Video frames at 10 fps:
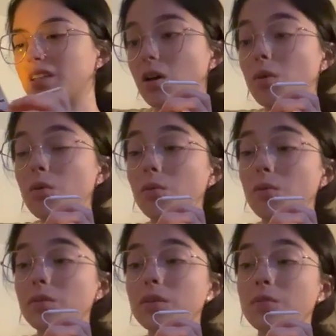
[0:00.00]

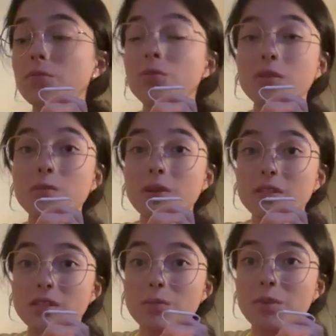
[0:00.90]
Oh, the 4th book
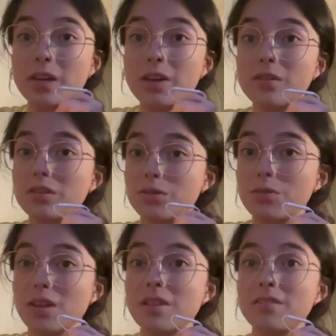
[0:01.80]
is coming out in
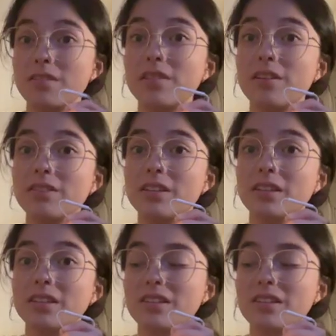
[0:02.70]
2011.